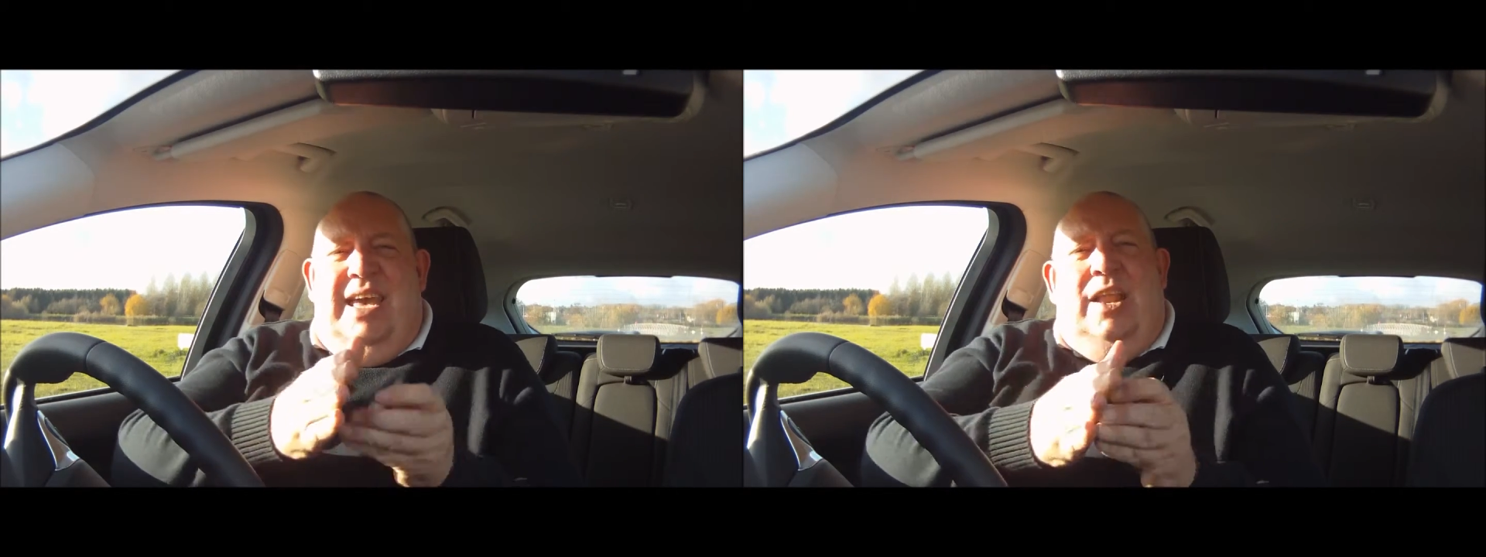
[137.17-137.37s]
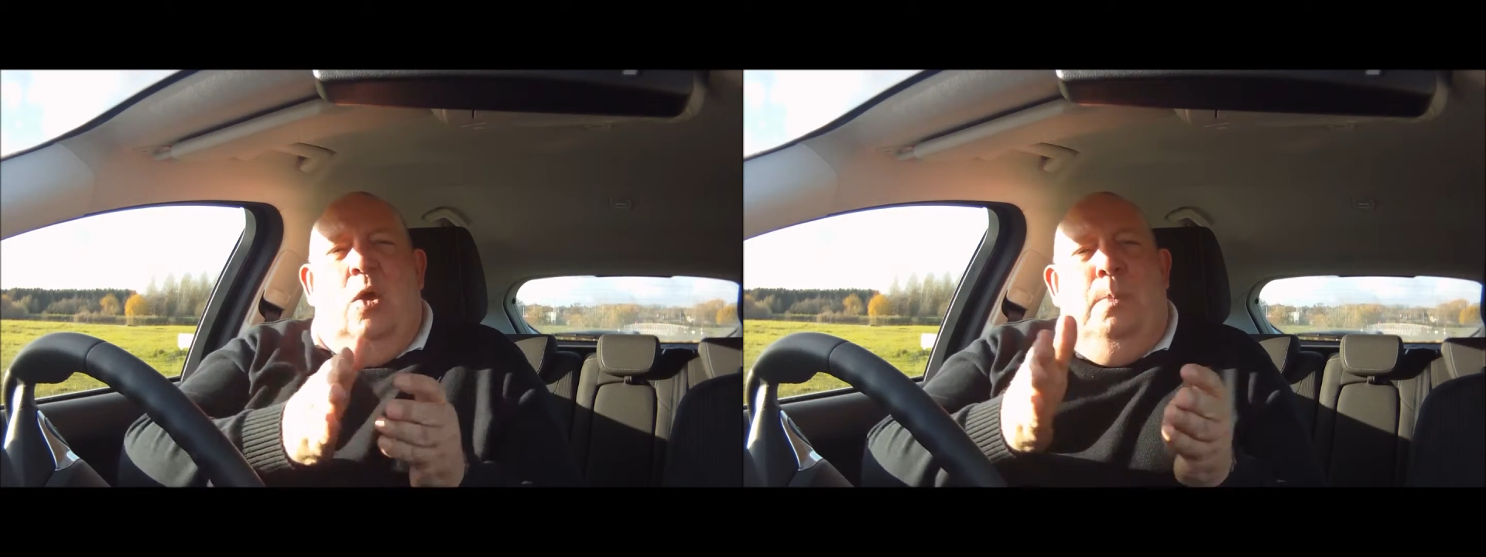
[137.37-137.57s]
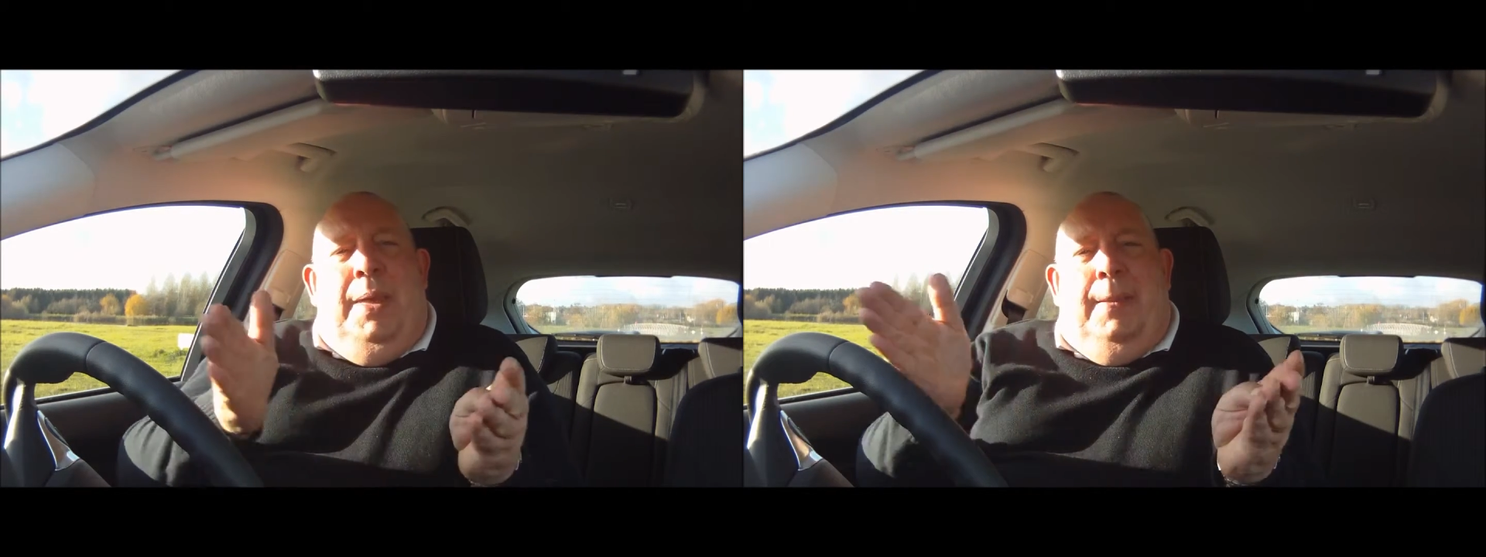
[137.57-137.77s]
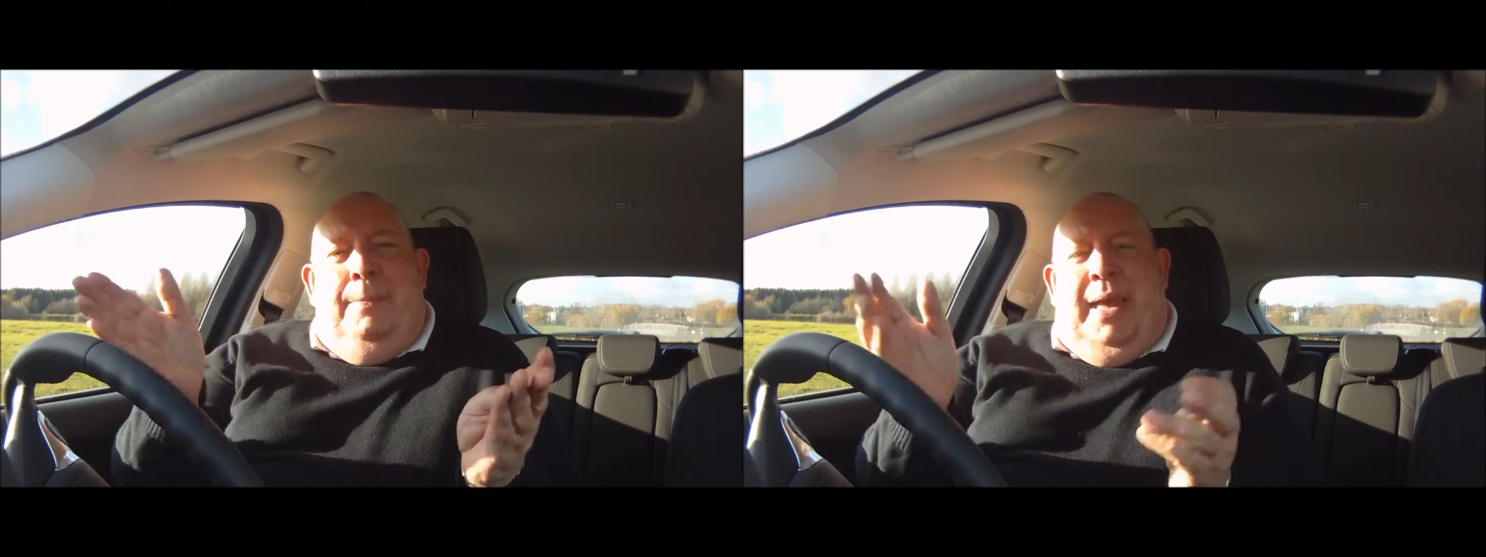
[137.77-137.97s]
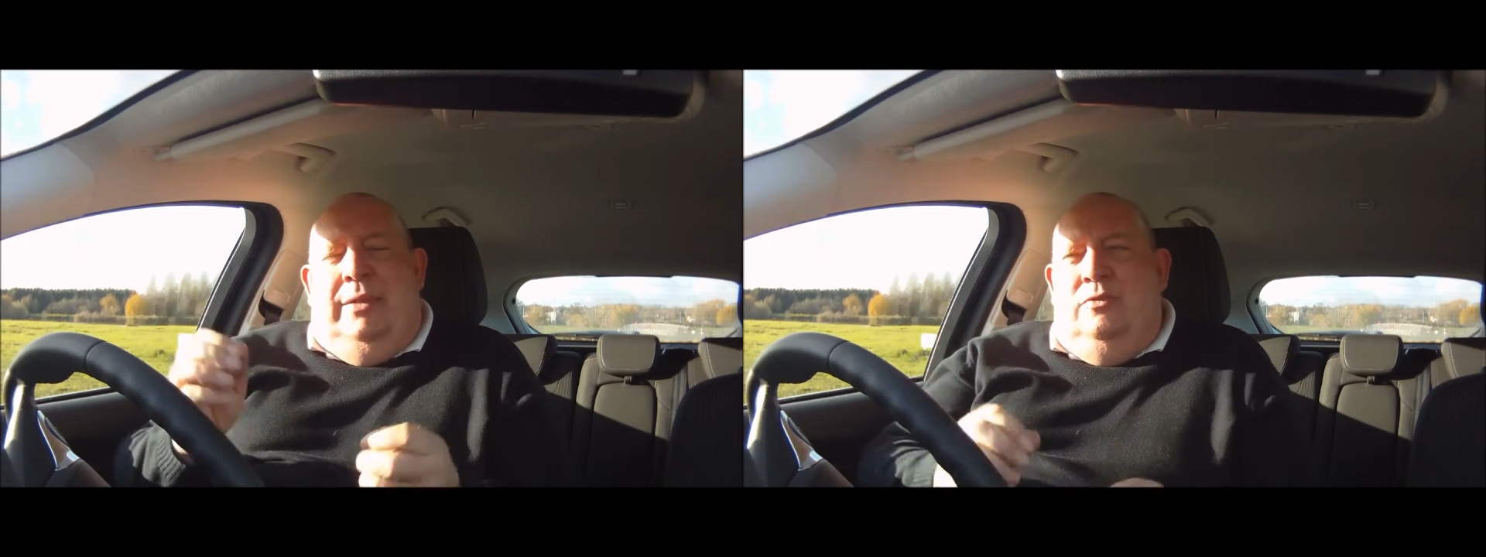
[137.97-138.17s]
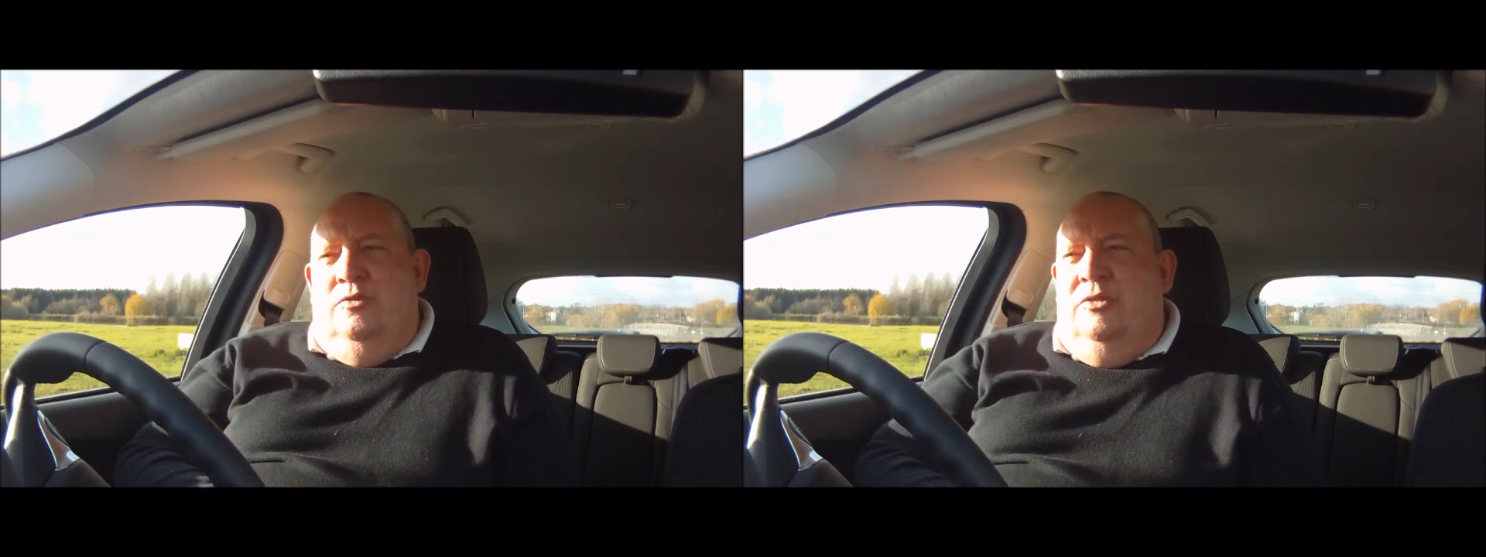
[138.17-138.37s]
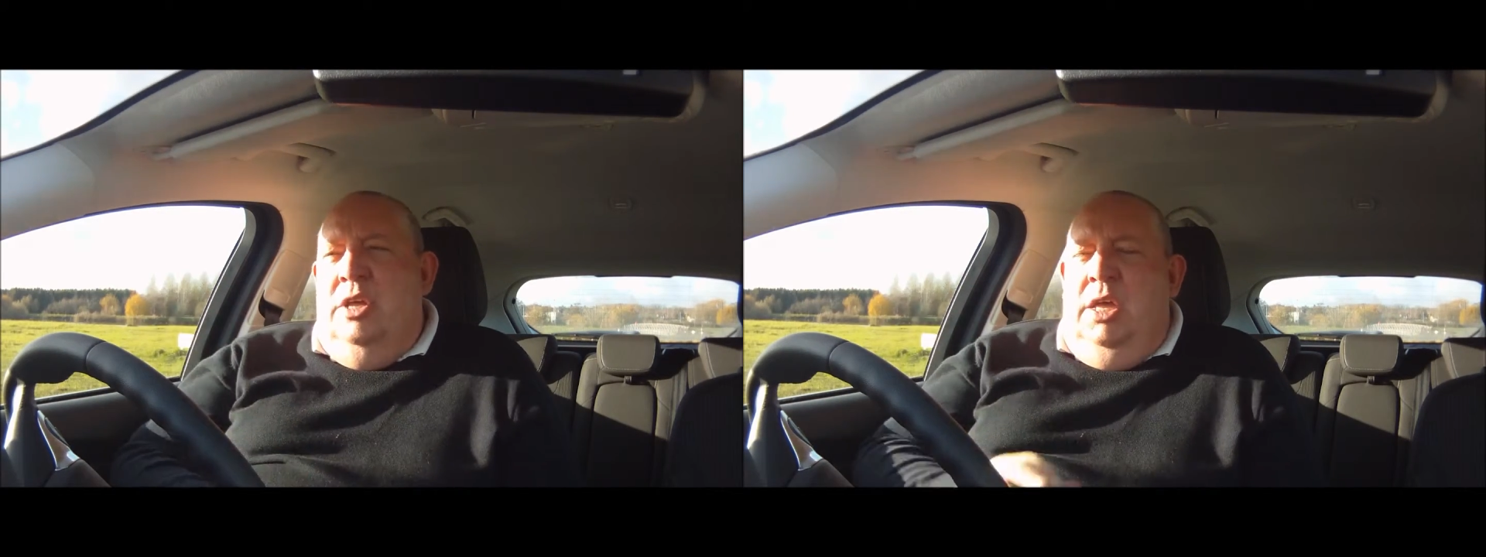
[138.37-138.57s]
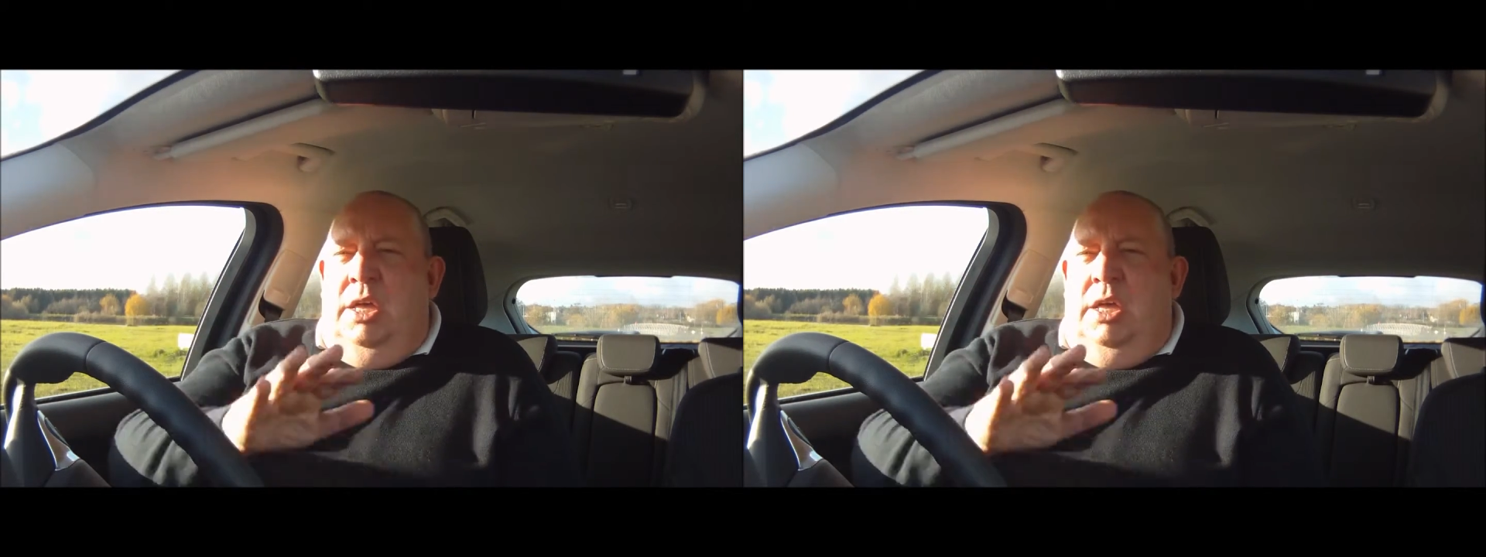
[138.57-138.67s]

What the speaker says: yellow Bic pens.